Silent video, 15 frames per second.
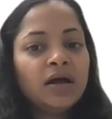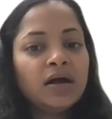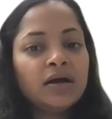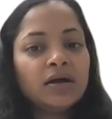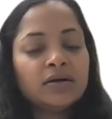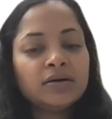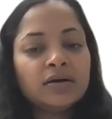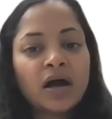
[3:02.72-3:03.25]

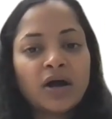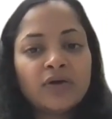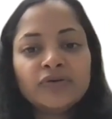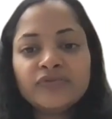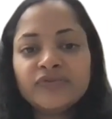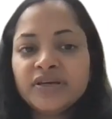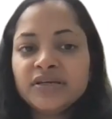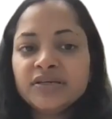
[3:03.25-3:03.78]
Out
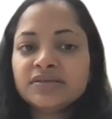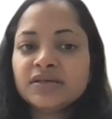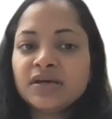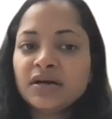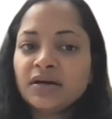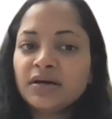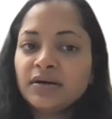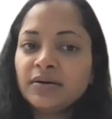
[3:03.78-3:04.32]
of these,
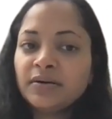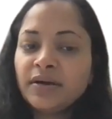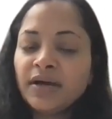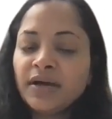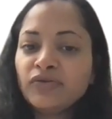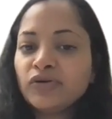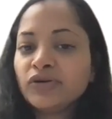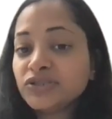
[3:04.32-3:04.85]

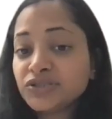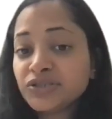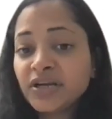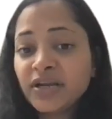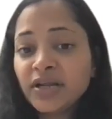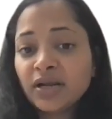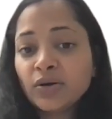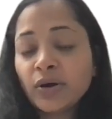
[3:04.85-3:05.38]

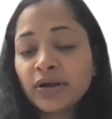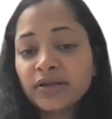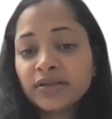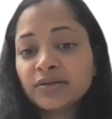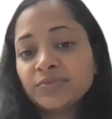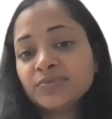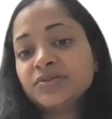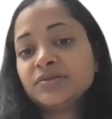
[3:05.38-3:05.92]
evolutionary
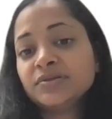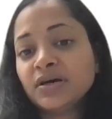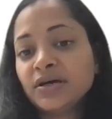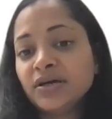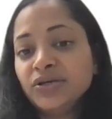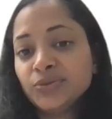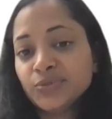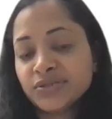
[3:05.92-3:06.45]
algorithms
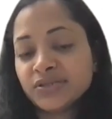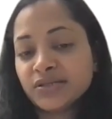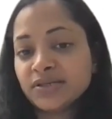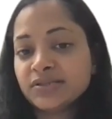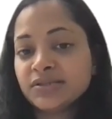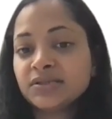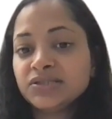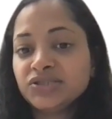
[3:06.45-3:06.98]

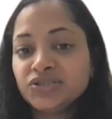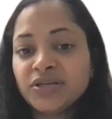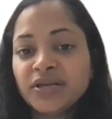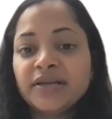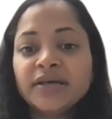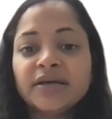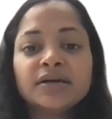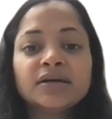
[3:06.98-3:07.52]
uses
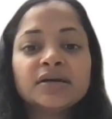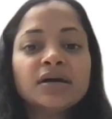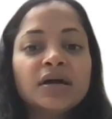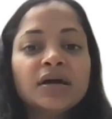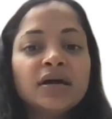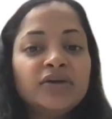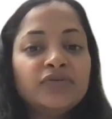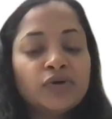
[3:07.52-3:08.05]
genetic
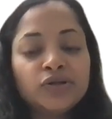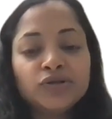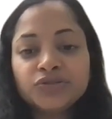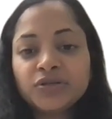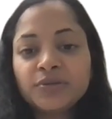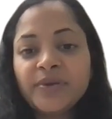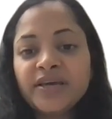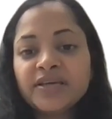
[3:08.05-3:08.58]

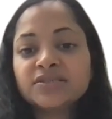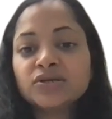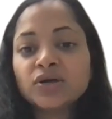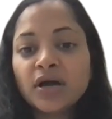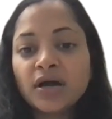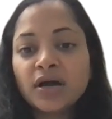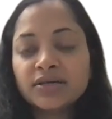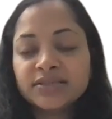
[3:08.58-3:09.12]
evolution-based
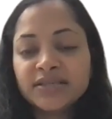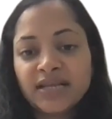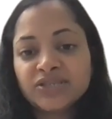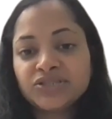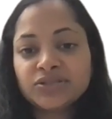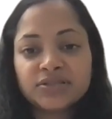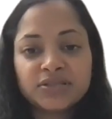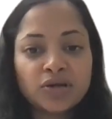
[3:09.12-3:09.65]

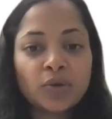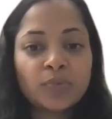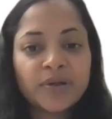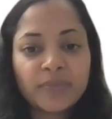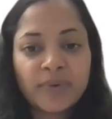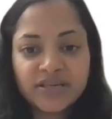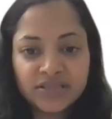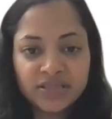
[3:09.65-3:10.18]
selections and
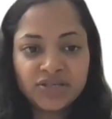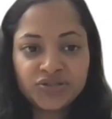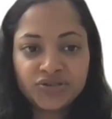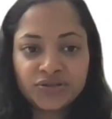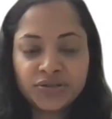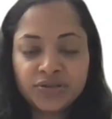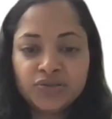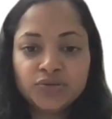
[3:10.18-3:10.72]

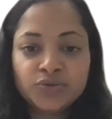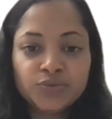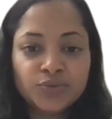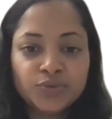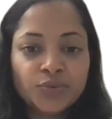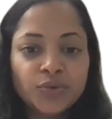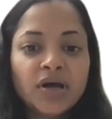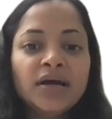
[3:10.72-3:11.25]
optimization
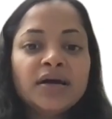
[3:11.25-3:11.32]
to